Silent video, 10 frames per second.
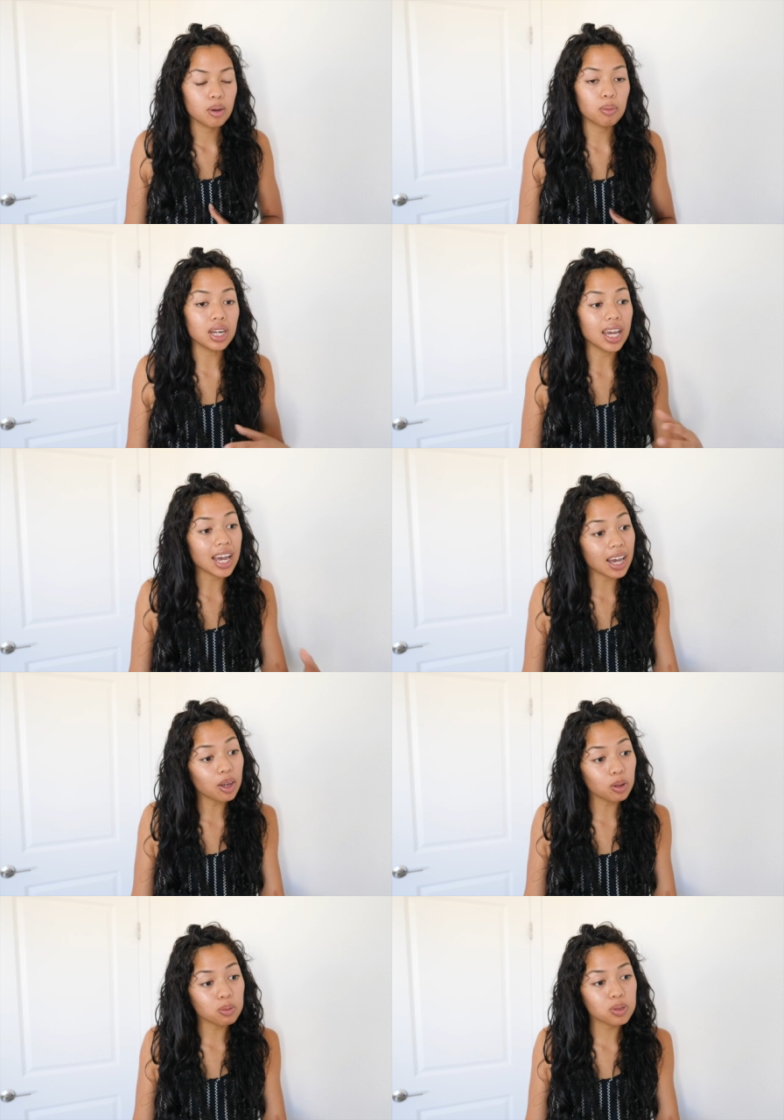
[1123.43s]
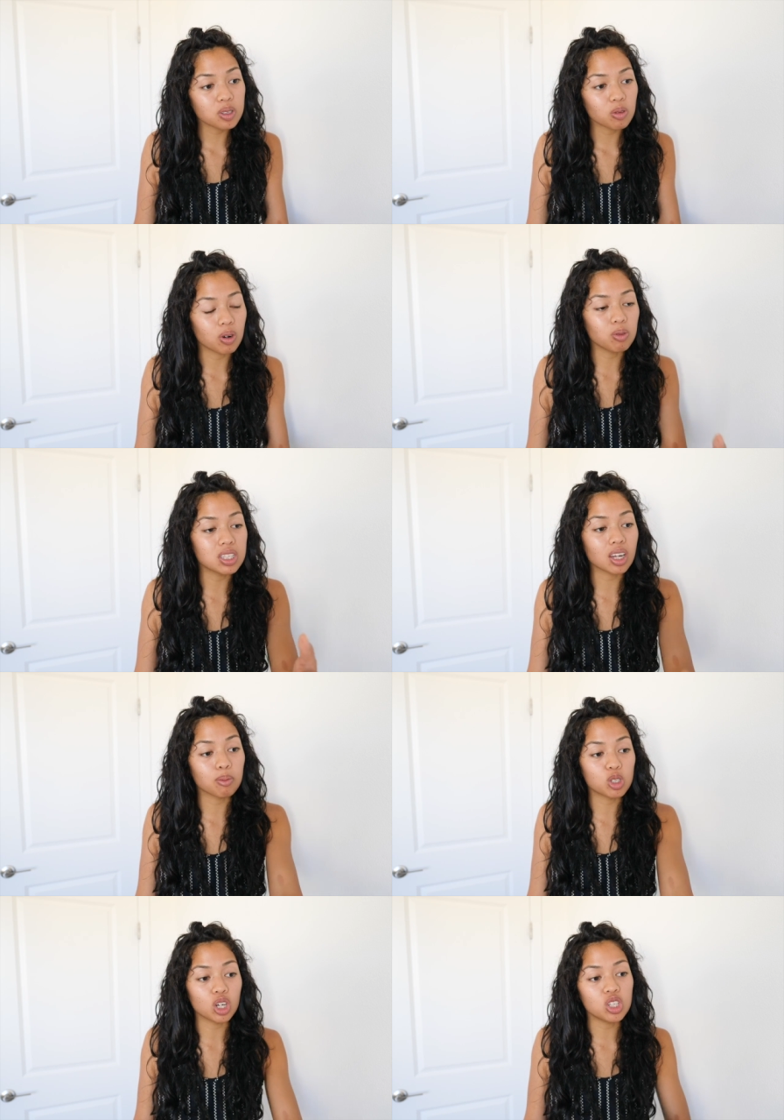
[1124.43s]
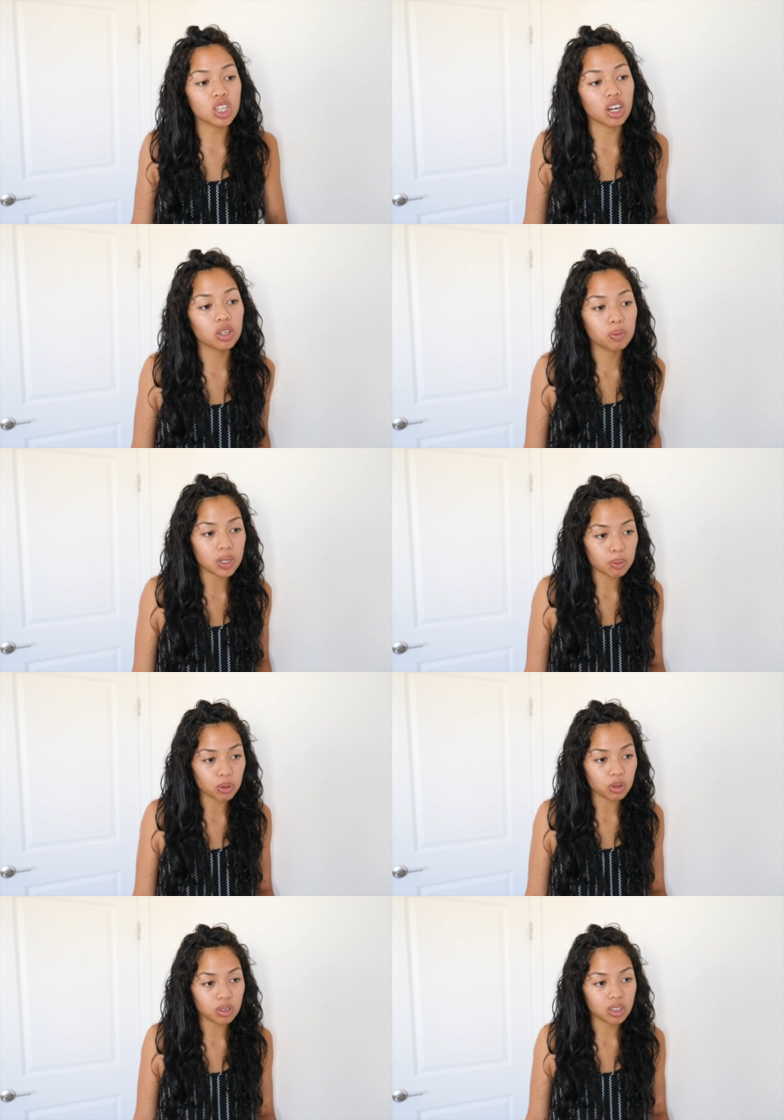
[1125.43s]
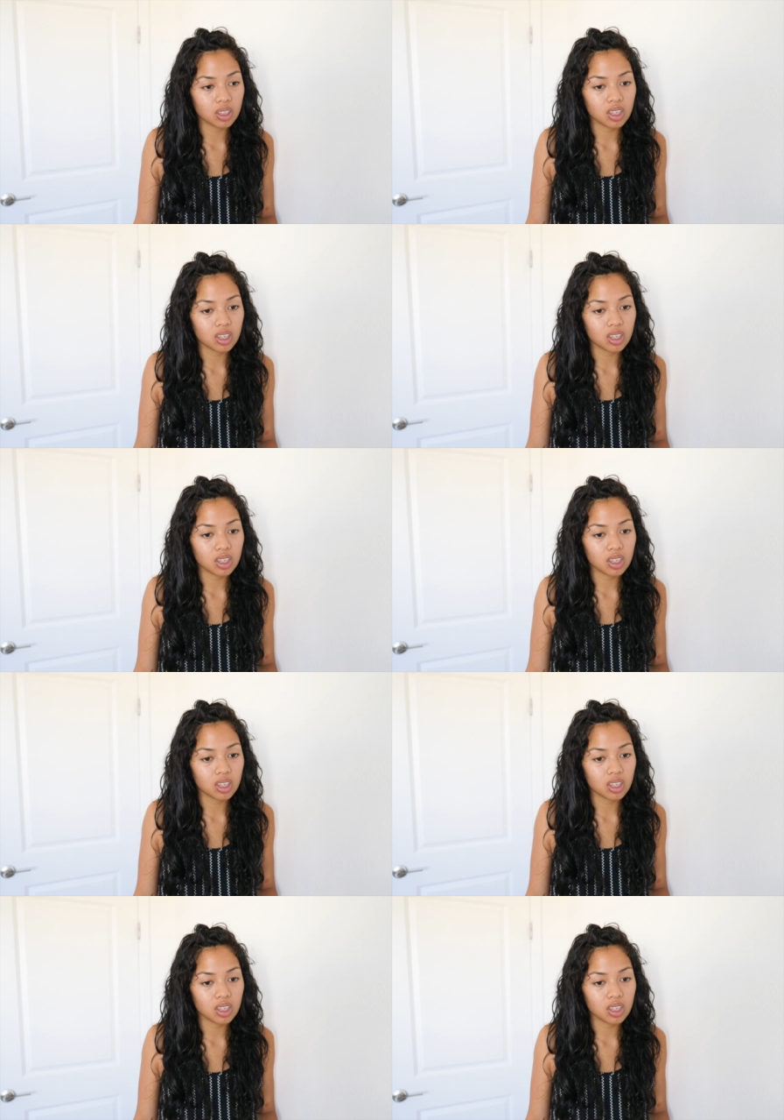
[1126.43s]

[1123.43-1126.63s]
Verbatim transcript: but it helps when we stop judging other people,